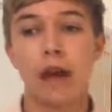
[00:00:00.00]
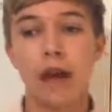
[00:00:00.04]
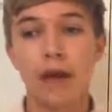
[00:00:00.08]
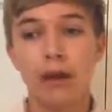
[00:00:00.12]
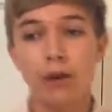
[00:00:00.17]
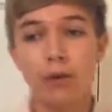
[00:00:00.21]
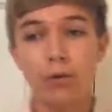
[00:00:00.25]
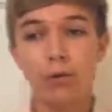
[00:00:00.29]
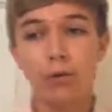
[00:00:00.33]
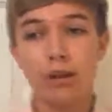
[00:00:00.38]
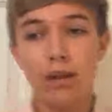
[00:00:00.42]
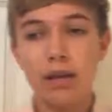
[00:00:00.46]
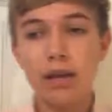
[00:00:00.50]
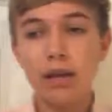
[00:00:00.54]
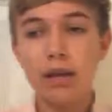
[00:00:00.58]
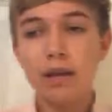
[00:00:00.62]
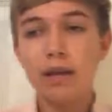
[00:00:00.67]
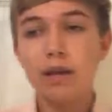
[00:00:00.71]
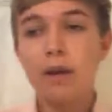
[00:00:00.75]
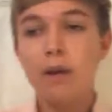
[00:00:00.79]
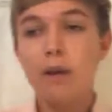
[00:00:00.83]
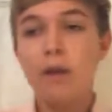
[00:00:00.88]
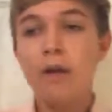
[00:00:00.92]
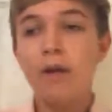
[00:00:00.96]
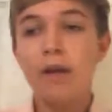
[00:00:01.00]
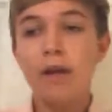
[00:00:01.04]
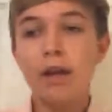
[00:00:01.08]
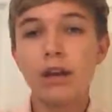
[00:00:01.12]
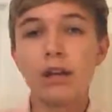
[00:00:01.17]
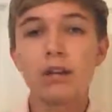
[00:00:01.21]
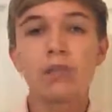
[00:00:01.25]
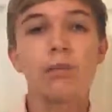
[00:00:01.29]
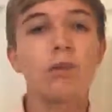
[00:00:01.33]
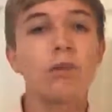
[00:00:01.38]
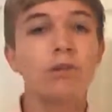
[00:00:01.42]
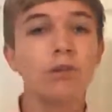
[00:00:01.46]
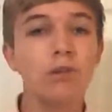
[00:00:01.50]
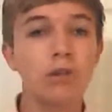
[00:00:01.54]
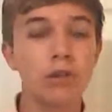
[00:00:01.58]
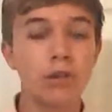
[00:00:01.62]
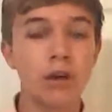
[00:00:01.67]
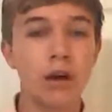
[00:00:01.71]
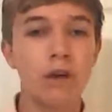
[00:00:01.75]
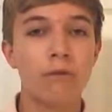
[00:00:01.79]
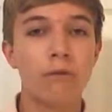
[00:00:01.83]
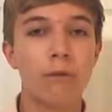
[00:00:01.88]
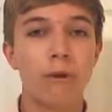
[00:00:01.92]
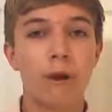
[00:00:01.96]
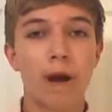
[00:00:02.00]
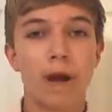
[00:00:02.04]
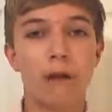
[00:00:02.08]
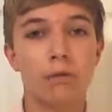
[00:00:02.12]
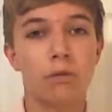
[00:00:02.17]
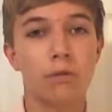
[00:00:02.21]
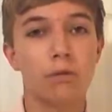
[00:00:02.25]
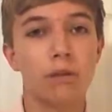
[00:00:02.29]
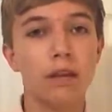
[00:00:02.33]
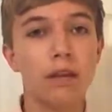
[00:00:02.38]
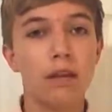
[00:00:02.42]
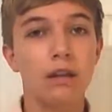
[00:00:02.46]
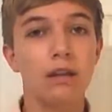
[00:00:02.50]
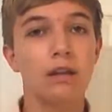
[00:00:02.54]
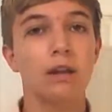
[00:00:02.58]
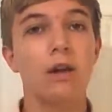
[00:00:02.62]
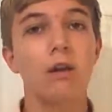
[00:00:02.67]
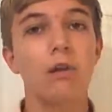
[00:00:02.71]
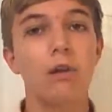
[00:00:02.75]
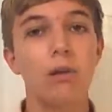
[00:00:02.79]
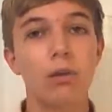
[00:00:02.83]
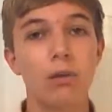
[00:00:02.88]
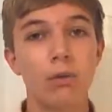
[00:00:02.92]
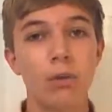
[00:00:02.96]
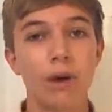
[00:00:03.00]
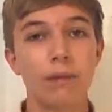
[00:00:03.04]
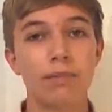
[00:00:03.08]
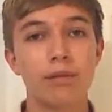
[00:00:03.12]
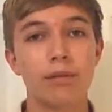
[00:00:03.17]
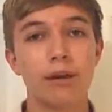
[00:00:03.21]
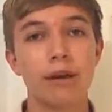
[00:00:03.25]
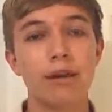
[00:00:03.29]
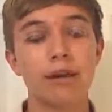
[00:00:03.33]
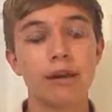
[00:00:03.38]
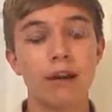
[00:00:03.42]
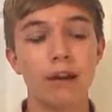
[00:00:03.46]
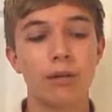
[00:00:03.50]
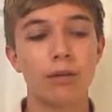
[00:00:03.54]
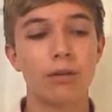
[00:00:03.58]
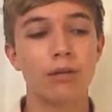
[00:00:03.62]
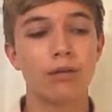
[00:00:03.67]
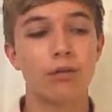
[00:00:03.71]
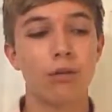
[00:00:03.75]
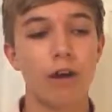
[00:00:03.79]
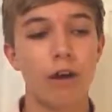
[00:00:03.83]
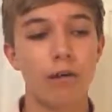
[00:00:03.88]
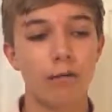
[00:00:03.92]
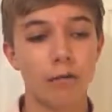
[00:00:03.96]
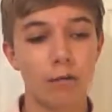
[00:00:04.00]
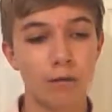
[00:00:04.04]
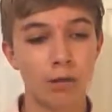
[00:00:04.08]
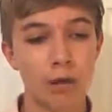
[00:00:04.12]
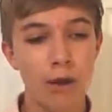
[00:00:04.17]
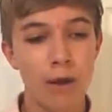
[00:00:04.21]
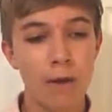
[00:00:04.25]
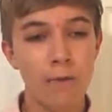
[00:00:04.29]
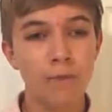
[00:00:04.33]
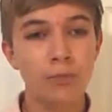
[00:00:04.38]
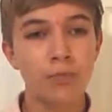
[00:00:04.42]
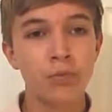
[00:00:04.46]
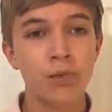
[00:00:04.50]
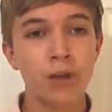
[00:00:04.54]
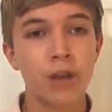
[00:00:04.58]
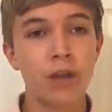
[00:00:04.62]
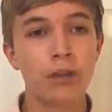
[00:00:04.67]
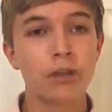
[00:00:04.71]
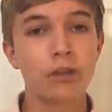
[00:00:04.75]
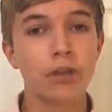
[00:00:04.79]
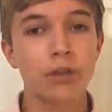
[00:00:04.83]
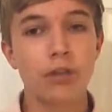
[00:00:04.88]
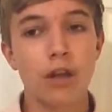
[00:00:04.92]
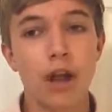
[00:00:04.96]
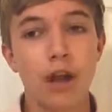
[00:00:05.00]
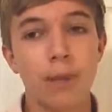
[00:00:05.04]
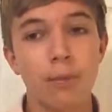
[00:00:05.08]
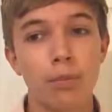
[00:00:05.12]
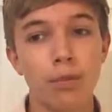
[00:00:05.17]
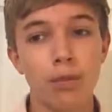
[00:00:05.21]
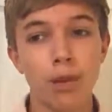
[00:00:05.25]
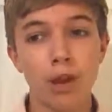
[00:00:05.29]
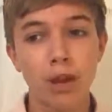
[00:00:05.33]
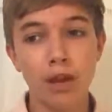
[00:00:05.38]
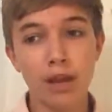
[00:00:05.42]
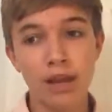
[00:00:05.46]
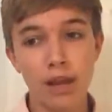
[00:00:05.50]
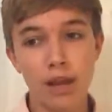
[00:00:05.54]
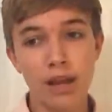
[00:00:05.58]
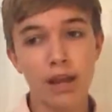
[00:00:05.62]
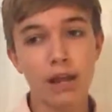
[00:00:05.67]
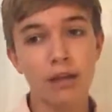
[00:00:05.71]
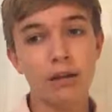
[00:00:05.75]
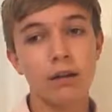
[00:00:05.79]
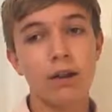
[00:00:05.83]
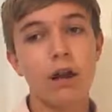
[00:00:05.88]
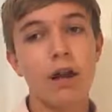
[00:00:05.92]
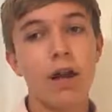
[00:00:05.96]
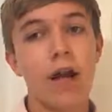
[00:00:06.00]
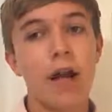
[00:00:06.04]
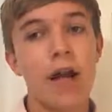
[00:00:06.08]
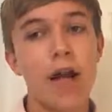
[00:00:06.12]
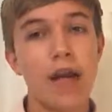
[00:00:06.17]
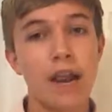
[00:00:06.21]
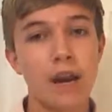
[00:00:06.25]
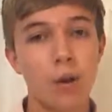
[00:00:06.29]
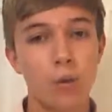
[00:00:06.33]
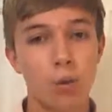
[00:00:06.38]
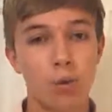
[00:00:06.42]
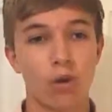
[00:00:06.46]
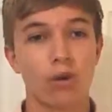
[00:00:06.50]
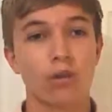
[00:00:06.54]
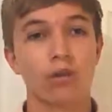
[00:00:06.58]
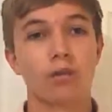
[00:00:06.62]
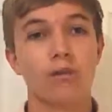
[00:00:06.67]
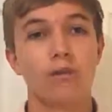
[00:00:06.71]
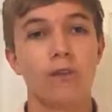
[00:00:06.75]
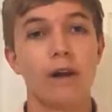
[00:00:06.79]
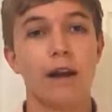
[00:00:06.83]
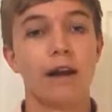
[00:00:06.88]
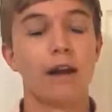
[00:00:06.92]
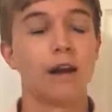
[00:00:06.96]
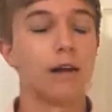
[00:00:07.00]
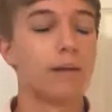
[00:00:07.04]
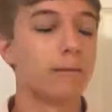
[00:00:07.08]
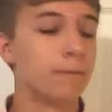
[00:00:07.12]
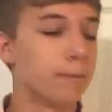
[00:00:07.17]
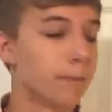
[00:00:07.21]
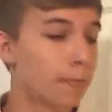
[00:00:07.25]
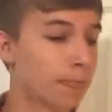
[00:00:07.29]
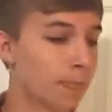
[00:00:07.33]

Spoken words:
I don't need any special software. I don't need to go to their website and download drivers. It's just I plug it in and it works fine.